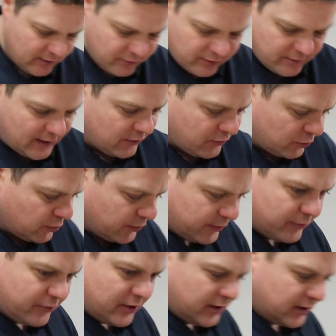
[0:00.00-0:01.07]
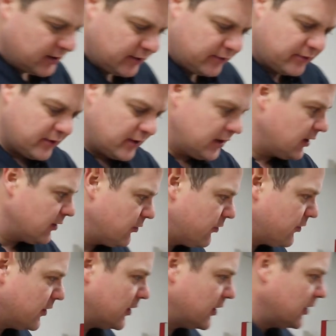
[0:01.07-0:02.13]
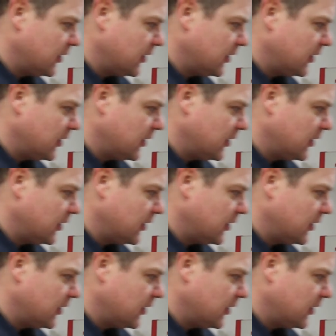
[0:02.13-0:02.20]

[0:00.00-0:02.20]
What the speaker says: so that's all of them done, I think. Just going to